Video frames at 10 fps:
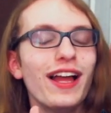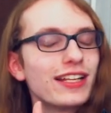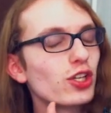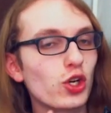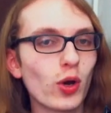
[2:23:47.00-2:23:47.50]

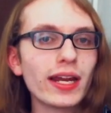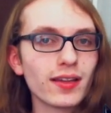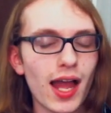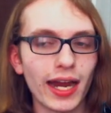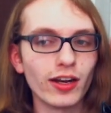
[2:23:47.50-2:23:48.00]
a great
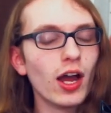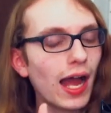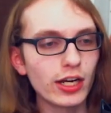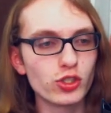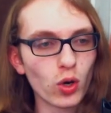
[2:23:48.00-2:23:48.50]
line.
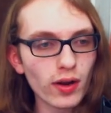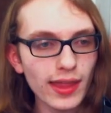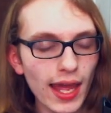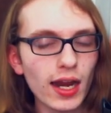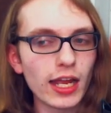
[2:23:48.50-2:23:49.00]
I adore
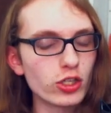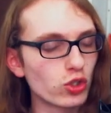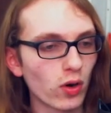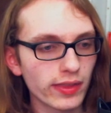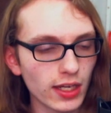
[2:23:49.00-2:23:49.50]
that. I
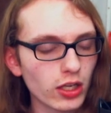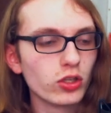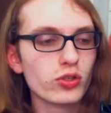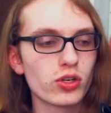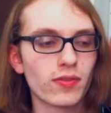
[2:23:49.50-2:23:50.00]
adore the
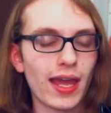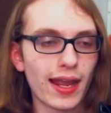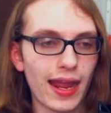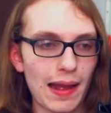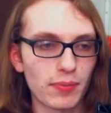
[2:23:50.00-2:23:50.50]
inclusion of that
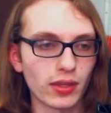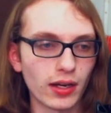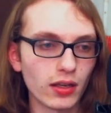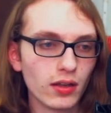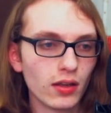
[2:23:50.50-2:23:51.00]
Cap
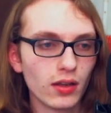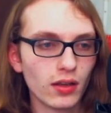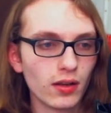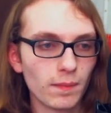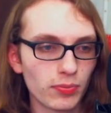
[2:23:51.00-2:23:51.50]
thing.
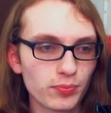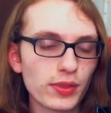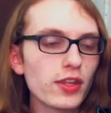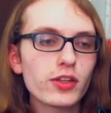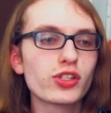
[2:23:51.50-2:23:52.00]
But
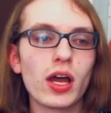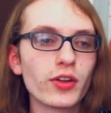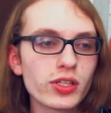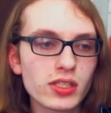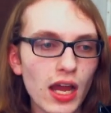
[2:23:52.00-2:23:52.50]
then there's
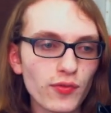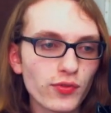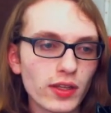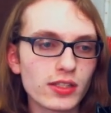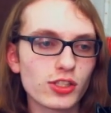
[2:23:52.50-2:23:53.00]
other
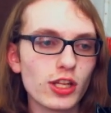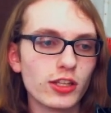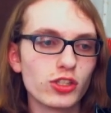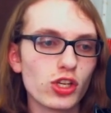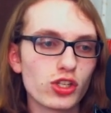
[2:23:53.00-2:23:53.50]
stuff it
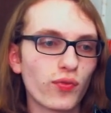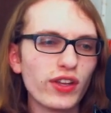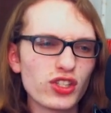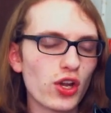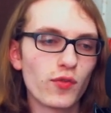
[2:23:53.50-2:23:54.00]
just
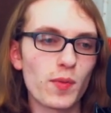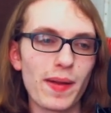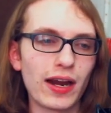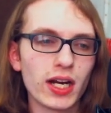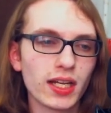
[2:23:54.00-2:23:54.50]
feels
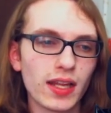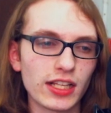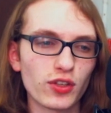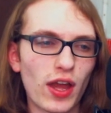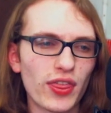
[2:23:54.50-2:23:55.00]
overbearing. Like
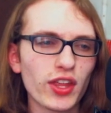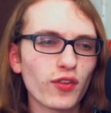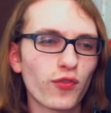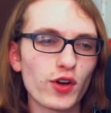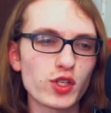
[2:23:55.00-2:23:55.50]
I think the
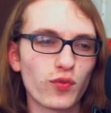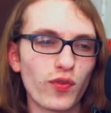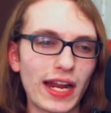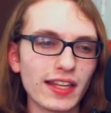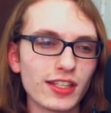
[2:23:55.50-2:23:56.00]
first
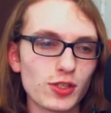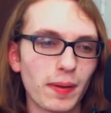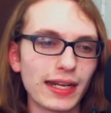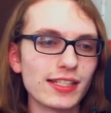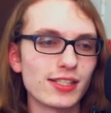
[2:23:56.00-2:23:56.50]
fight that
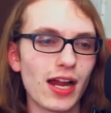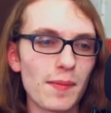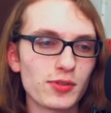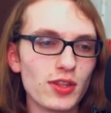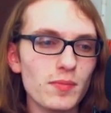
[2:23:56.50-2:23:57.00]
Spidey
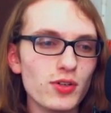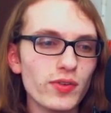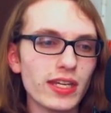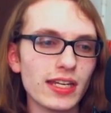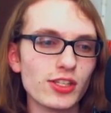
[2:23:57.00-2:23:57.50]
stops in the
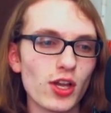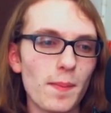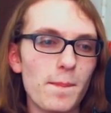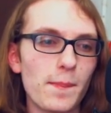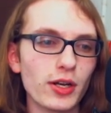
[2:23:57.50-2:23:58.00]
movie is a
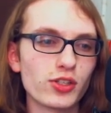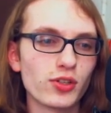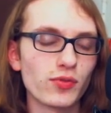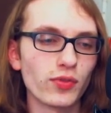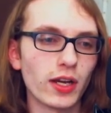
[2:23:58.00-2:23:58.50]
bunch
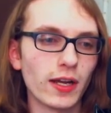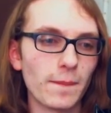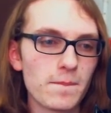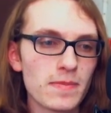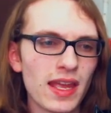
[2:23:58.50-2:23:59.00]
of
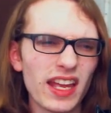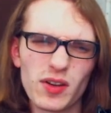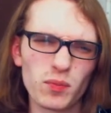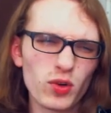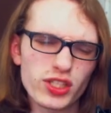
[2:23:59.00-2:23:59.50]

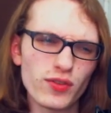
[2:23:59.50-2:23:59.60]
was it